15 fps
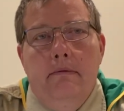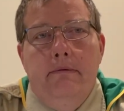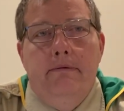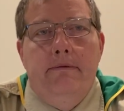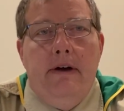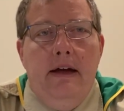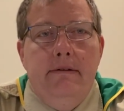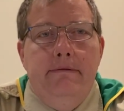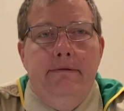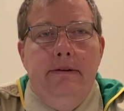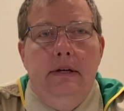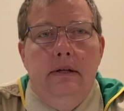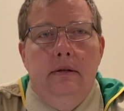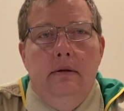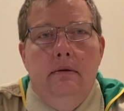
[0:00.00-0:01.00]
5
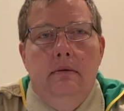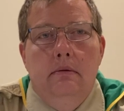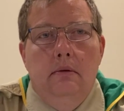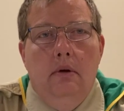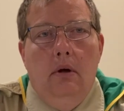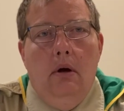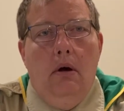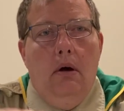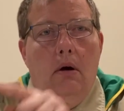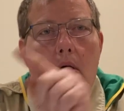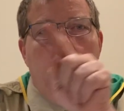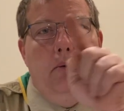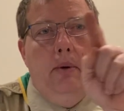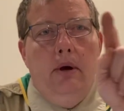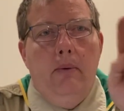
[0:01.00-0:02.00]
feet all
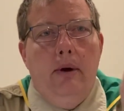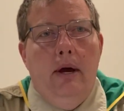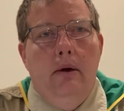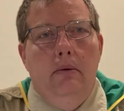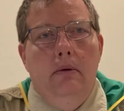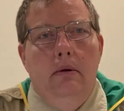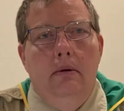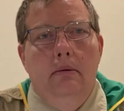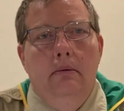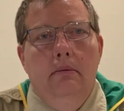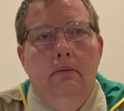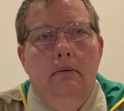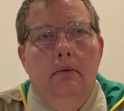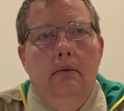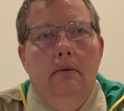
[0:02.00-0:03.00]
the way around,
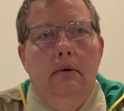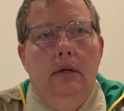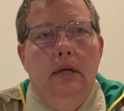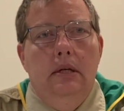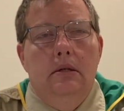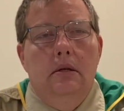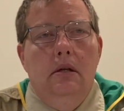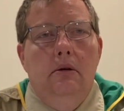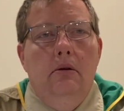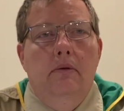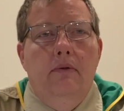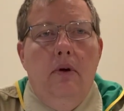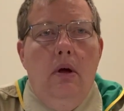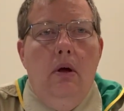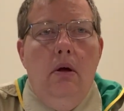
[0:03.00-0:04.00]
is clear
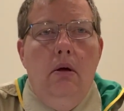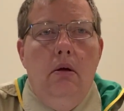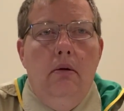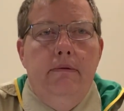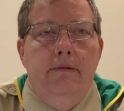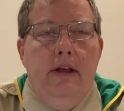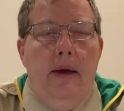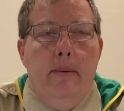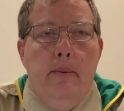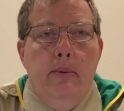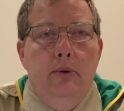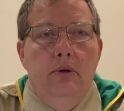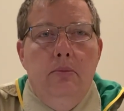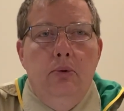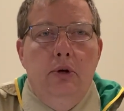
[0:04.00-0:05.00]
of all
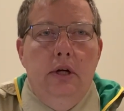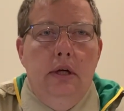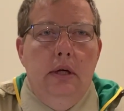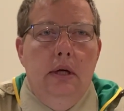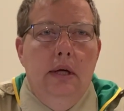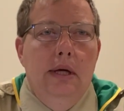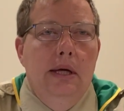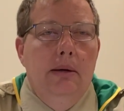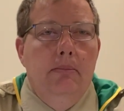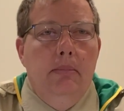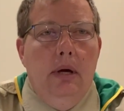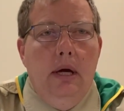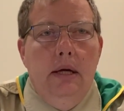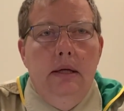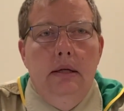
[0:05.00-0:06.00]
flammable debris.
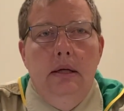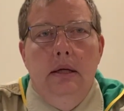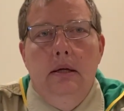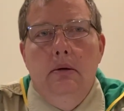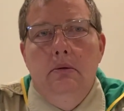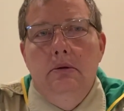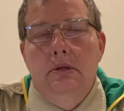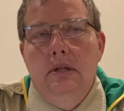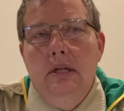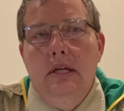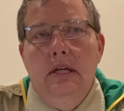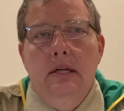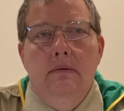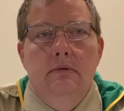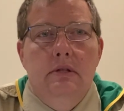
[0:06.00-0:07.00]
pine needles,
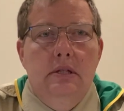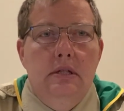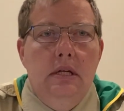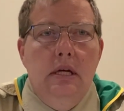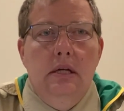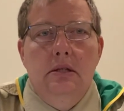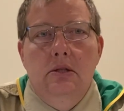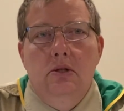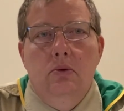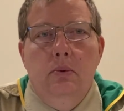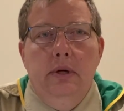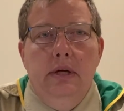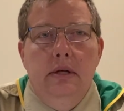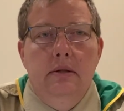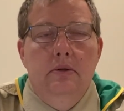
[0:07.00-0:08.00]
leaves, sticks,
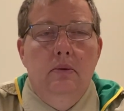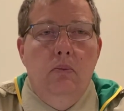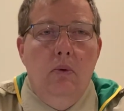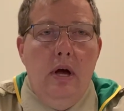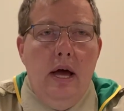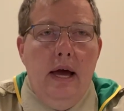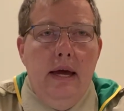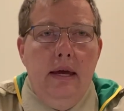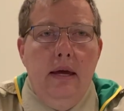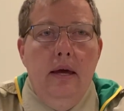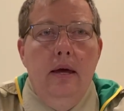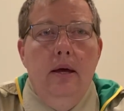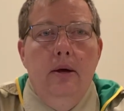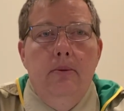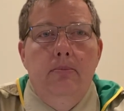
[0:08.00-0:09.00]
twigs. Why?
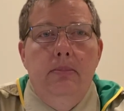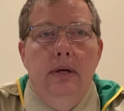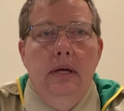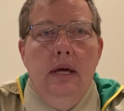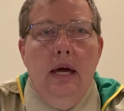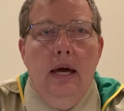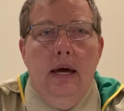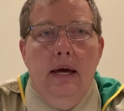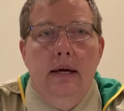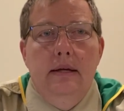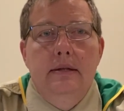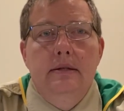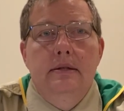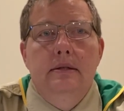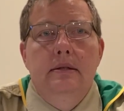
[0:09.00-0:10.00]

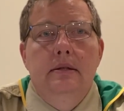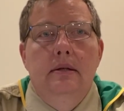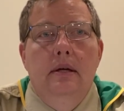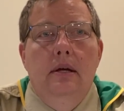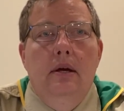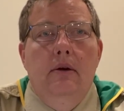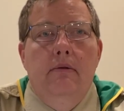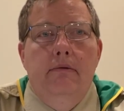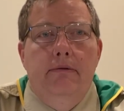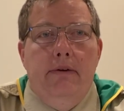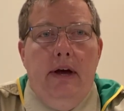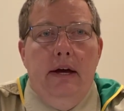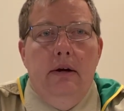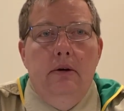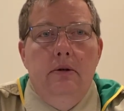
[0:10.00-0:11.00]
Because
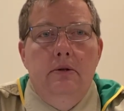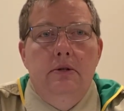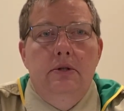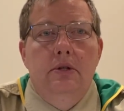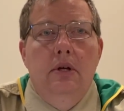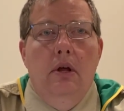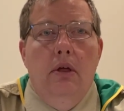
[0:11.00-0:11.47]
fires